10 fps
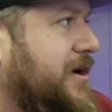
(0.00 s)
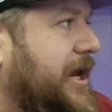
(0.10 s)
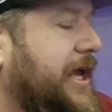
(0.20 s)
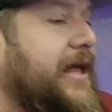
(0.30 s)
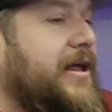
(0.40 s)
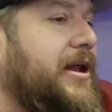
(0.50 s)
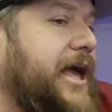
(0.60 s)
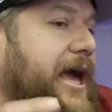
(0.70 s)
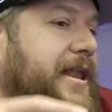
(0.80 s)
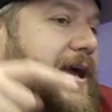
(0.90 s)

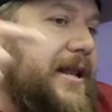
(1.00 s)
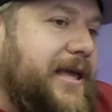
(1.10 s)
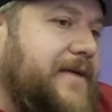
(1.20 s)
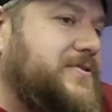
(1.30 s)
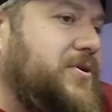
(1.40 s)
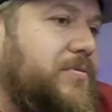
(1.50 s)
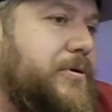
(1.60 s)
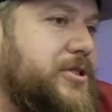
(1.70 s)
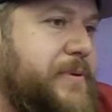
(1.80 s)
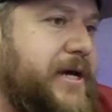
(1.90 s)
again, it gives you
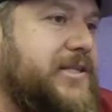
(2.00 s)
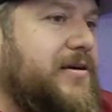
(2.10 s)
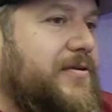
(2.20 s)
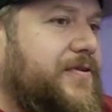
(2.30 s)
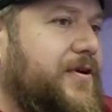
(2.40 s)
perspective